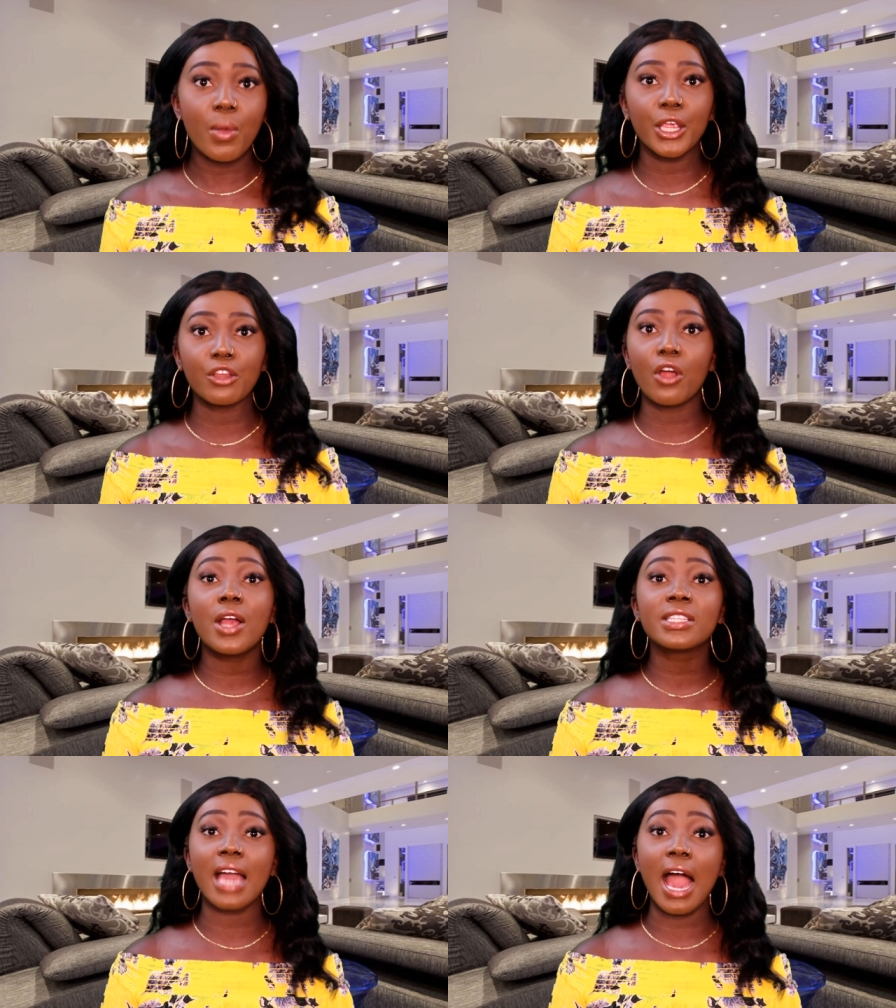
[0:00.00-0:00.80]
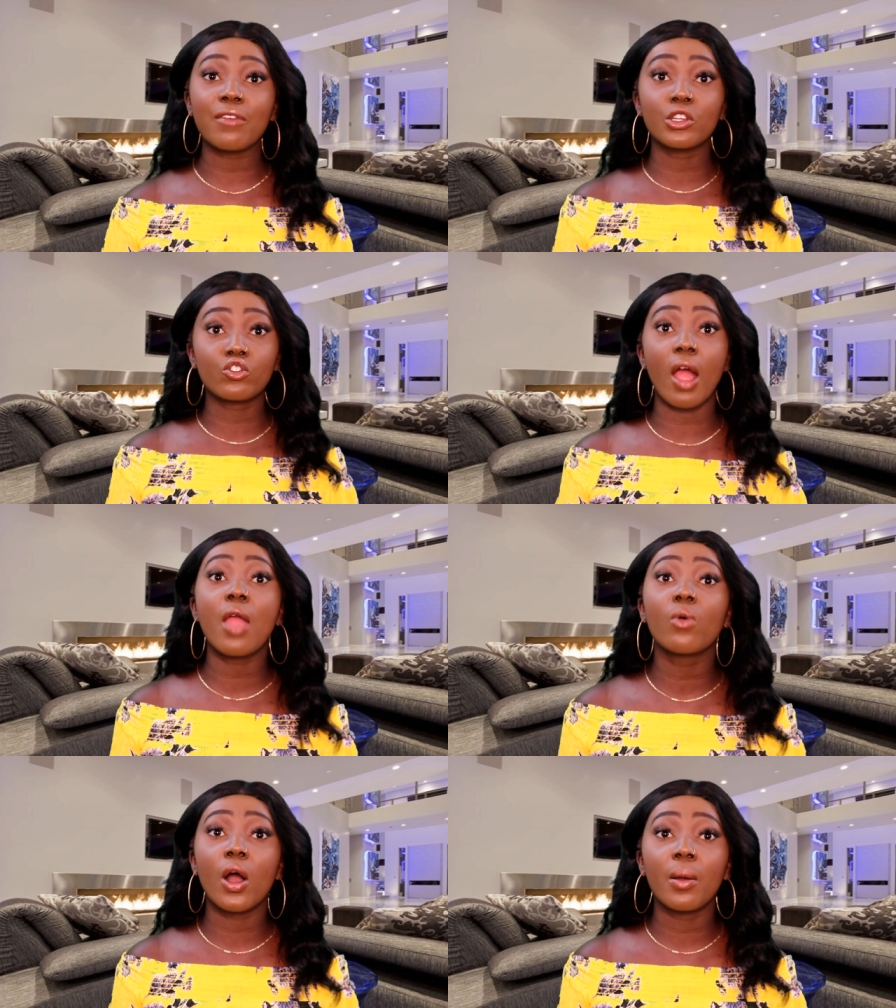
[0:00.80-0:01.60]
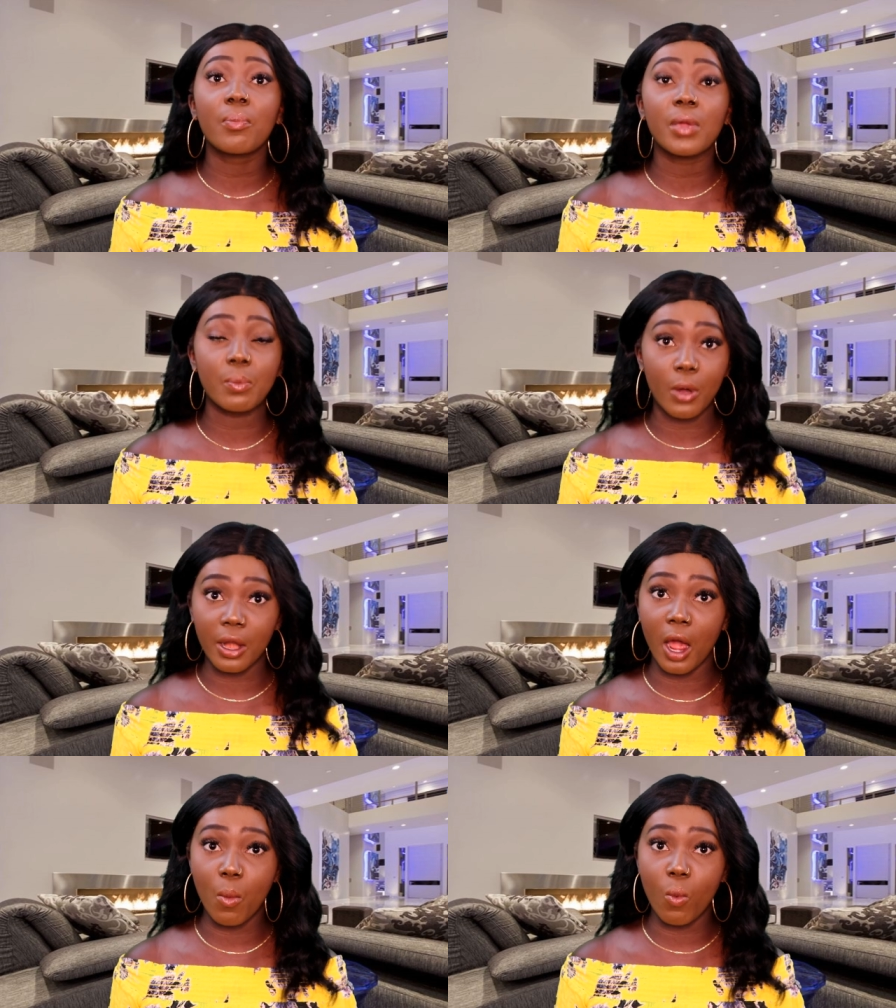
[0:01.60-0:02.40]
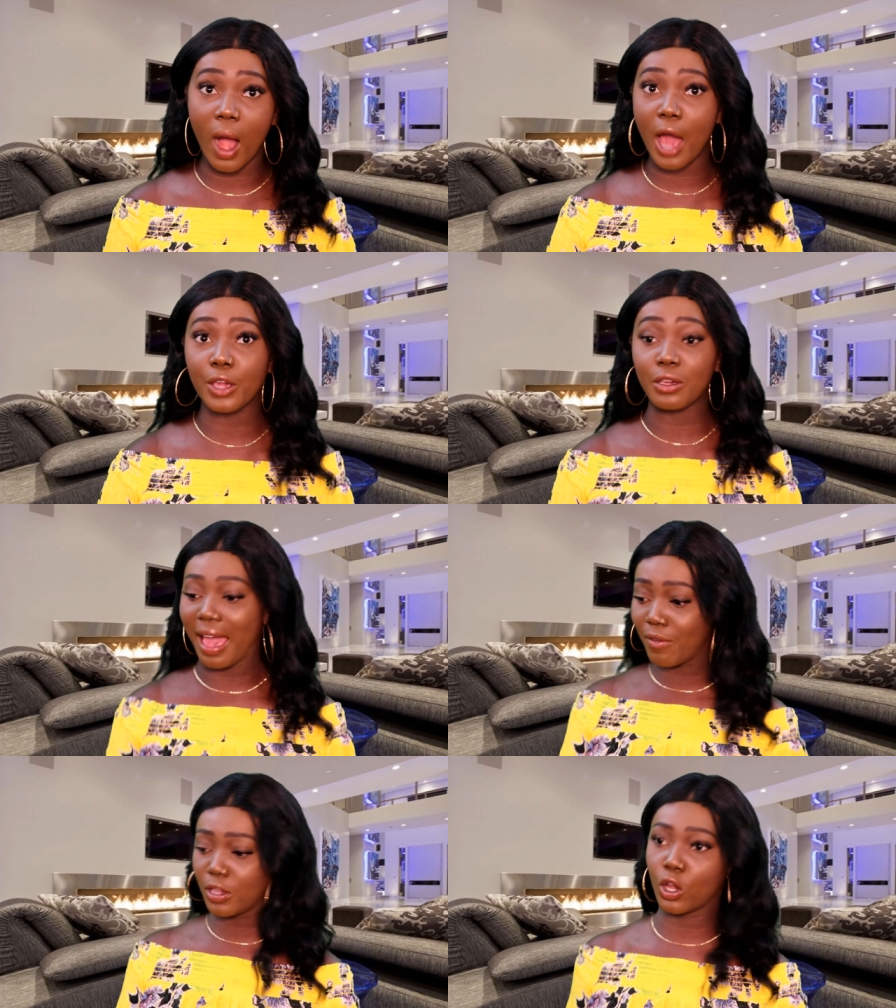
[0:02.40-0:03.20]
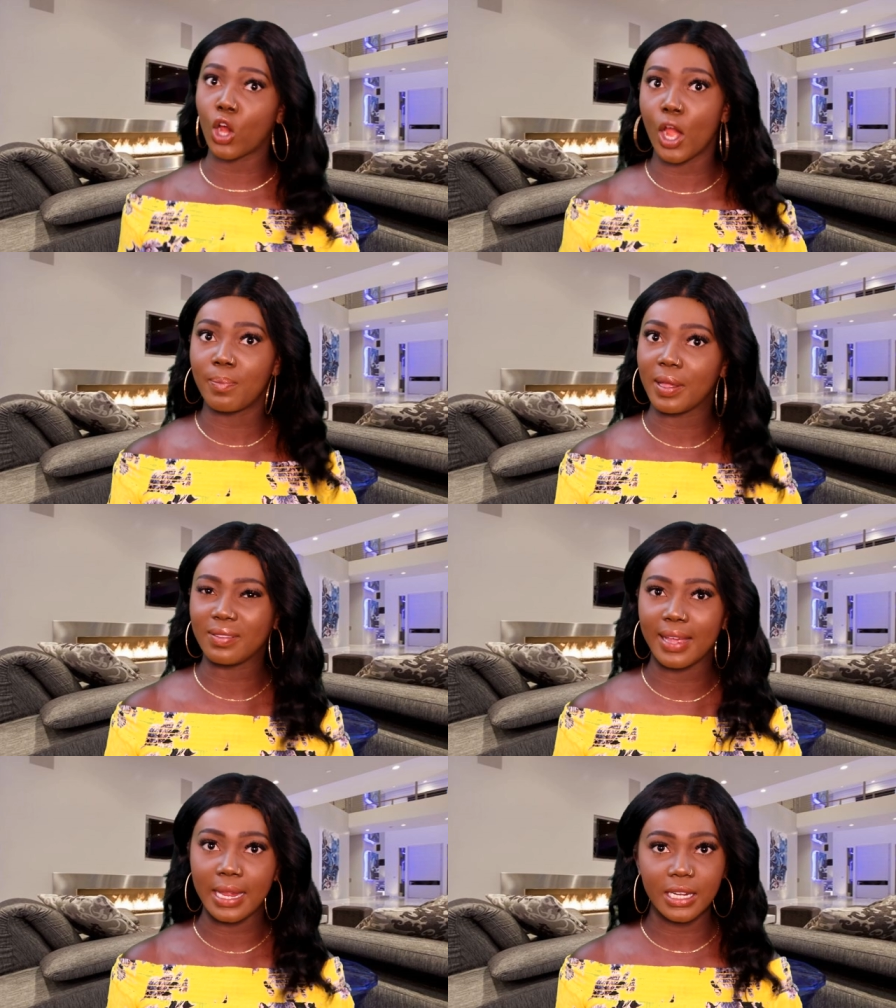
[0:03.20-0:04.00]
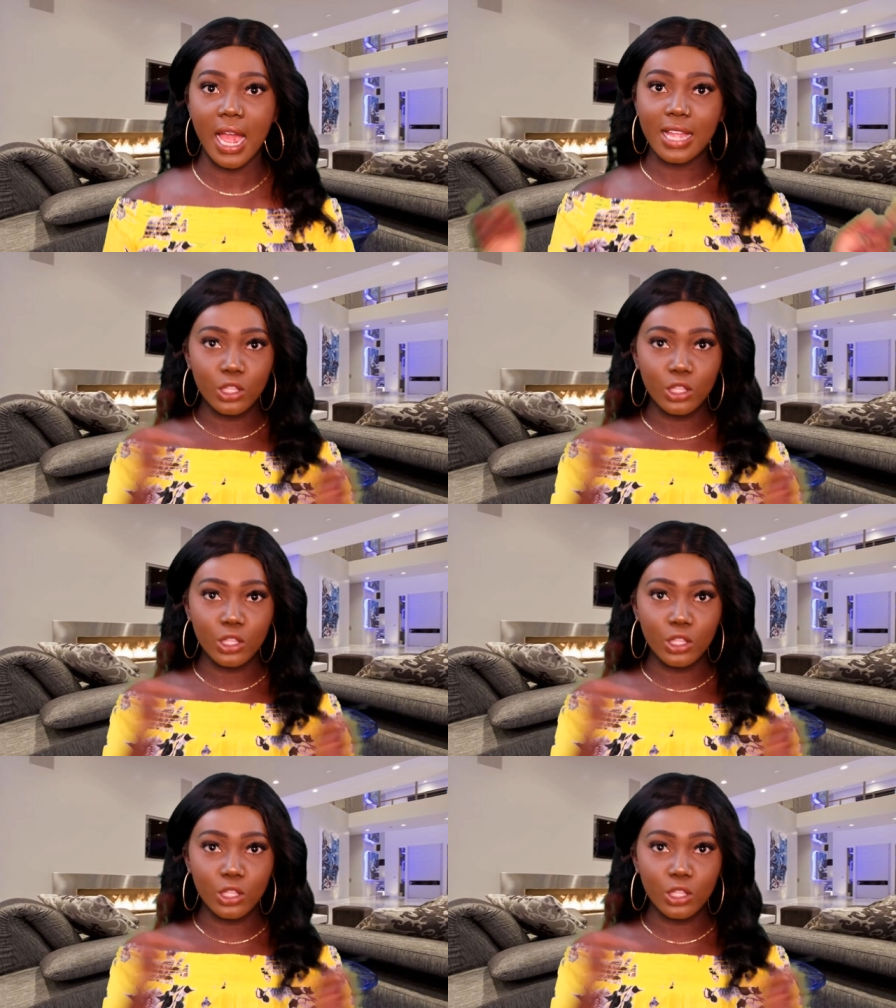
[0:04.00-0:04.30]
but you don't want to have the drywall be put up while having the carpet laid.